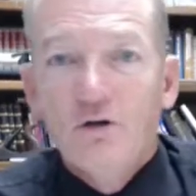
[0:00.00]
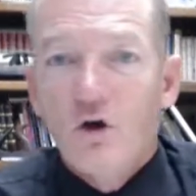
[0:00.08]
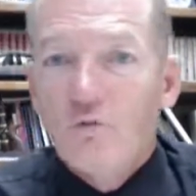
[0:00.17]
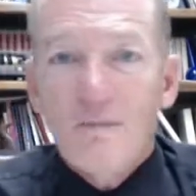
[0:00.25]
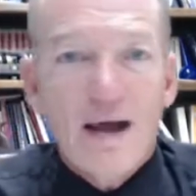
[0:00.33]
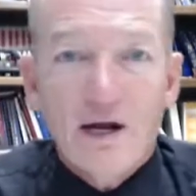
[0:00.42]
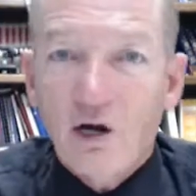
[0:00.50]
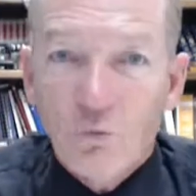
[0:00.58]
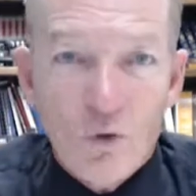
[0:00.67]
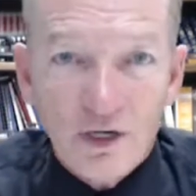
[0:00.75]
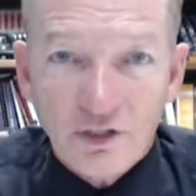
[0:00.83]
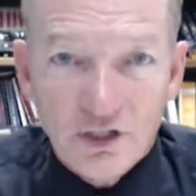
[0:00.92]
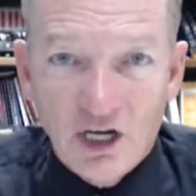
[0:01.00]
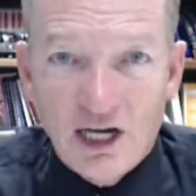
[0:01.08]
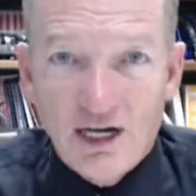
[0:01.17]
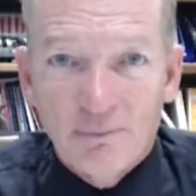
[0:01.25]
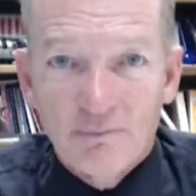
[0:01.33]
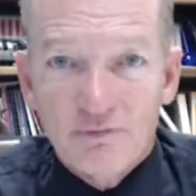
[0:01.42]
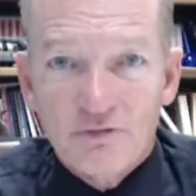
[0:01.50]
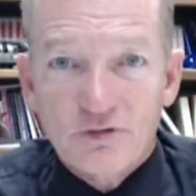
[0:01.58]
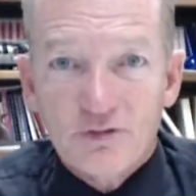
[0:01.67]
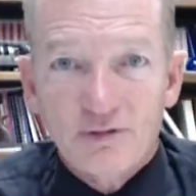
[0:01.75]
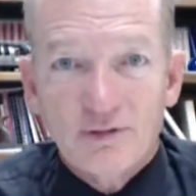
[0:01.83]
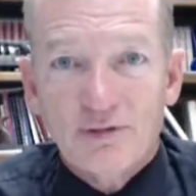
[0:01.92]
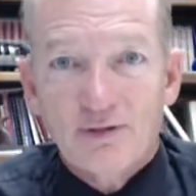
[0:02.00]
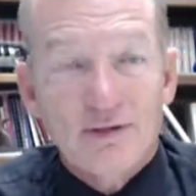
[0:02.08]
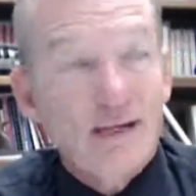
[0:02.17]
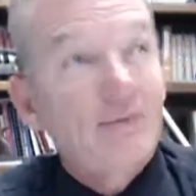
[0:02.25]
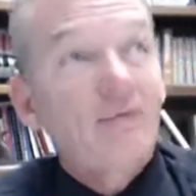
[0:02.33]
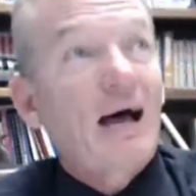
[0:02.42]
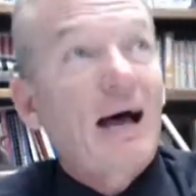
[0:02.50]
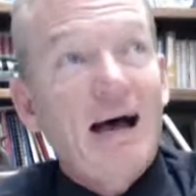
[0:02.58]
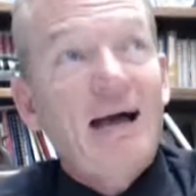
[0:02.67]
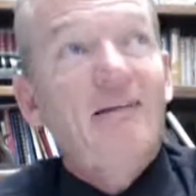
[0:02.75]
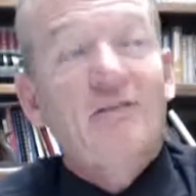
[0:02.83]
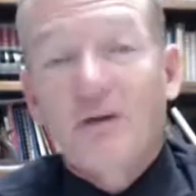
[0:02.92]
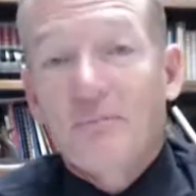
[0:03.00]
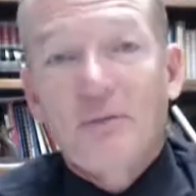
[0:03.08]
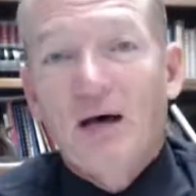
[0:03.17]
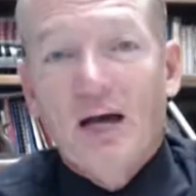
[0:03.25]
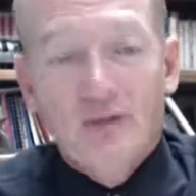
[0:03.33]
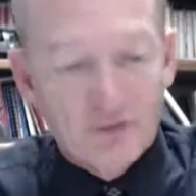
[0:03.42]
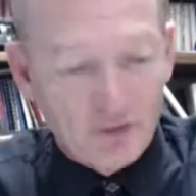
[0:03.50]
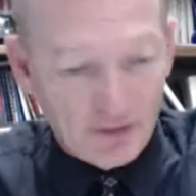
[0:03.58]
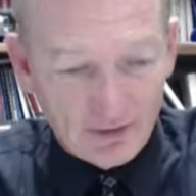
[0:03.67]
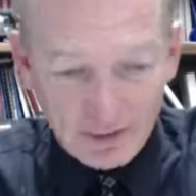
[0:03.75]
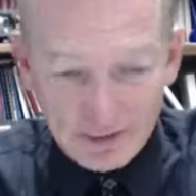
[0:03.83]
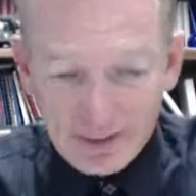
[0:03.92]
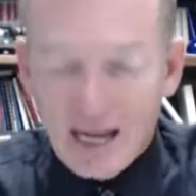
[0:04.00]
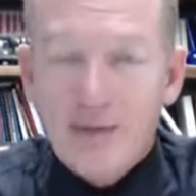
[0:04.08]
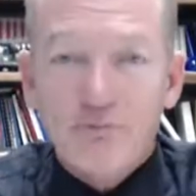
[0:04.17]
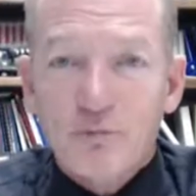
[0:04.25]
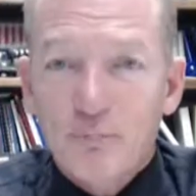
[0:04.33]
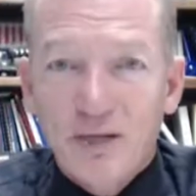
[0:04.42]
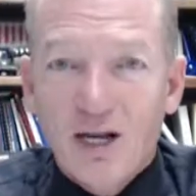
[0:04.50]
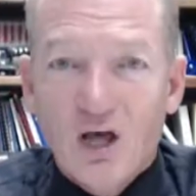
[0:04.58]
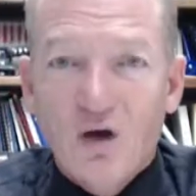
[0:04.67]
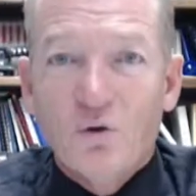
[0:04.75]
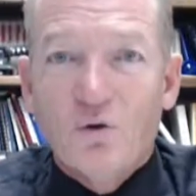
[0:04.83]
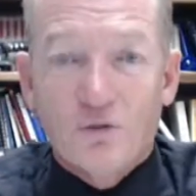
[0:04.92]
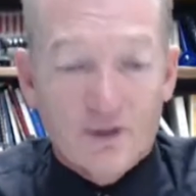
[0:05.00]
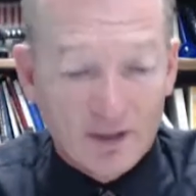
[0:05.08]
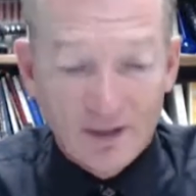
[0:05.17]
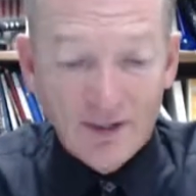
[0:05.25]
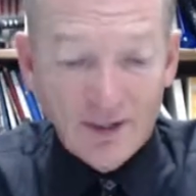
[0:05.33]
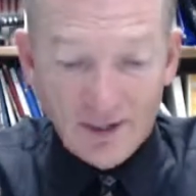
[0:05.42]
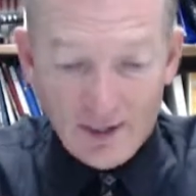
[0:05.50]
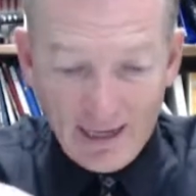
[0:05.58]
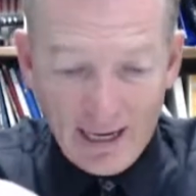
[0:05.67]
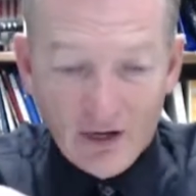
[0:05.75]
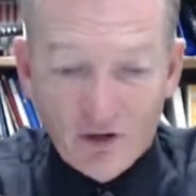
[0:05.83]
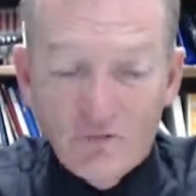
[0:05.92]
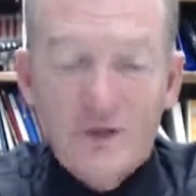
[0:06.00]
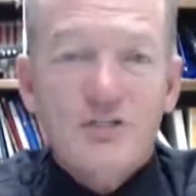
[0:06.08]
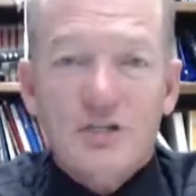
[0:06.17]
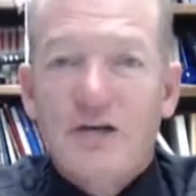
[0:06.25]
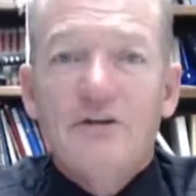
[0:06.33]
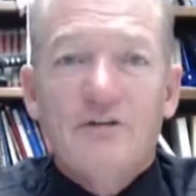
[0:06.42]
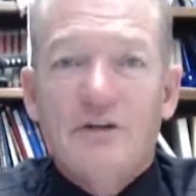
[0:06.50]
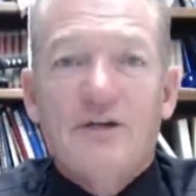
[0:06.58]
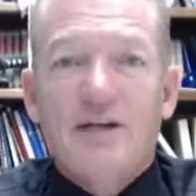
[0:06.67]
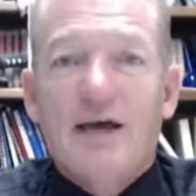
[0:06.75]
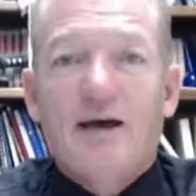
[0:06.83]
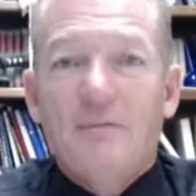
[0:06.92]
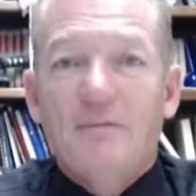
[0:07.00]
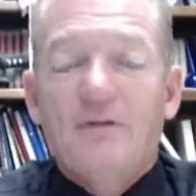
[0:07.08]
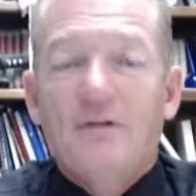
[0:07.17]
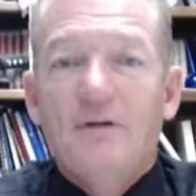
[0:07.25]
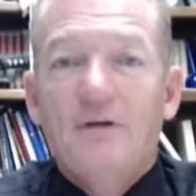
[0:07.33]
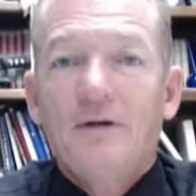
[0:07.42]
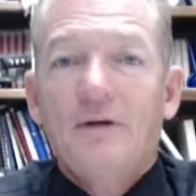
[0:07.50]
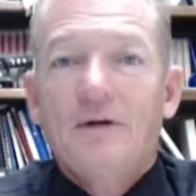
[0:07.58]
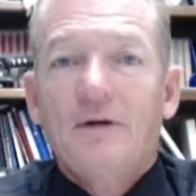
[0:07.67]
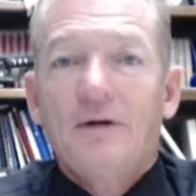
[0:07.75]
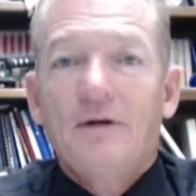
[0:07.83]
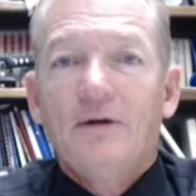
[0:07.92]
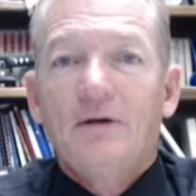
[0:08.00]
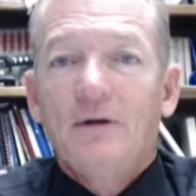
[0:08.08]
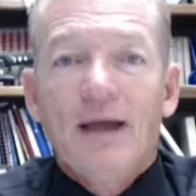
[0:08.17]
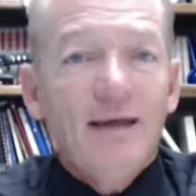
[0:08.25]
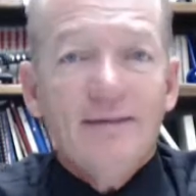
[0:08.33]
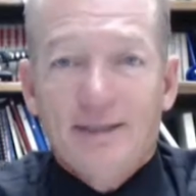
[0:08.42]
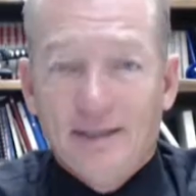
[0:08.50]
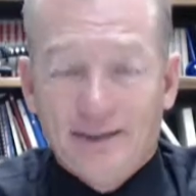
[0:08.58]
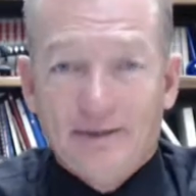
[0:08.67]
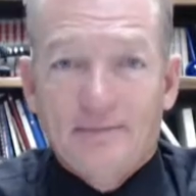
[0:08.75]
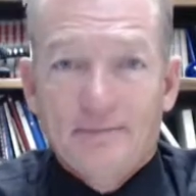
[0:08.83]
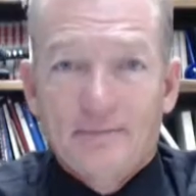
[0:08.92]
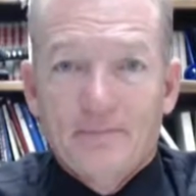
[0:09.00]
no matter what comes, in the height above or in the depth below or the hell that's under the depth, nothing